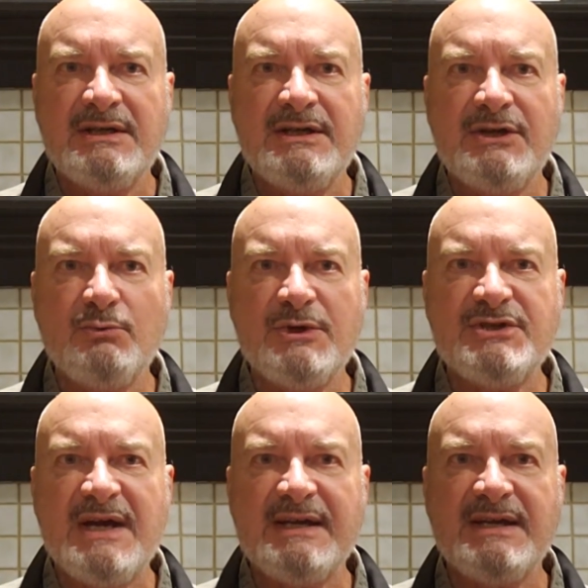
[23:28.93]
in
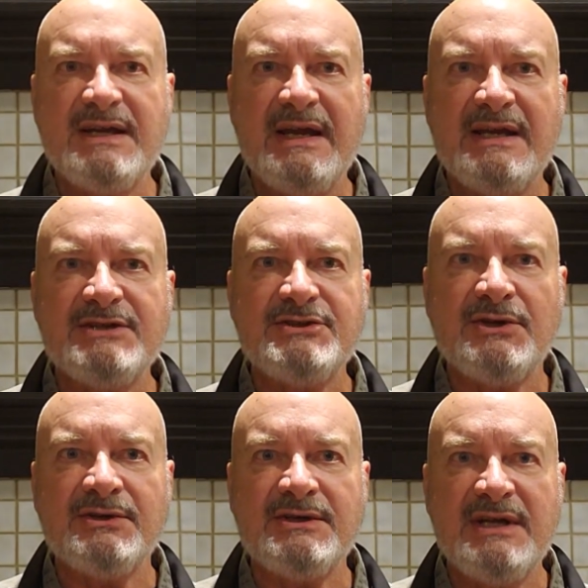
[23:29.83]
which I can
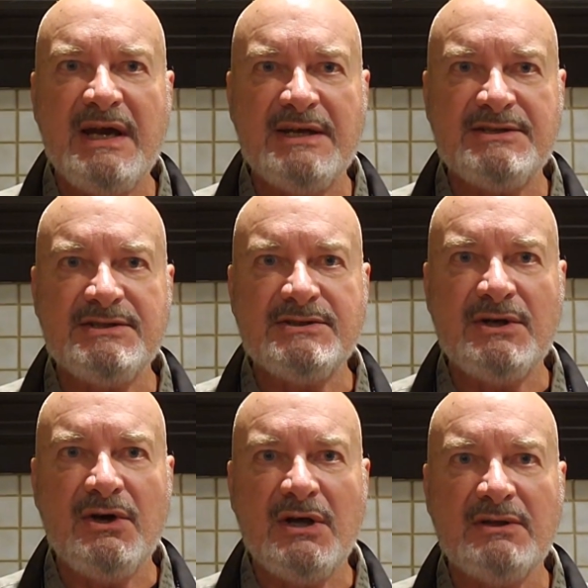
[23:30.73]
answer yes to
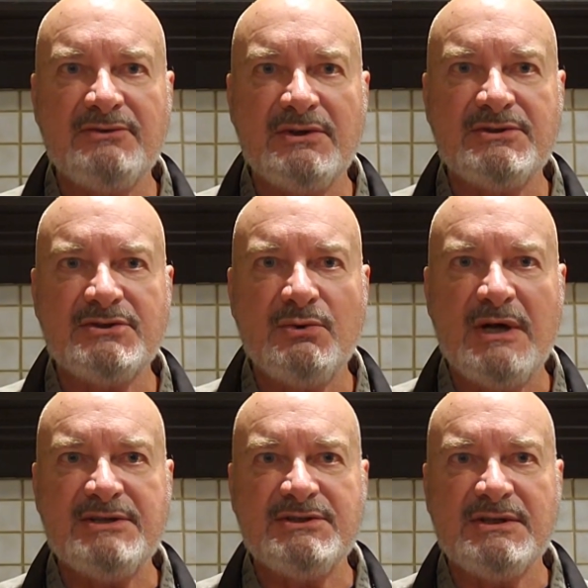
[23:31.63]
all of those
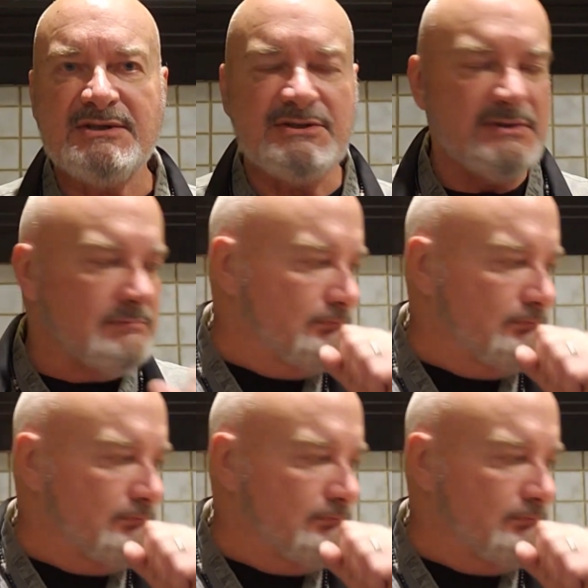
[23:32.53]
questions.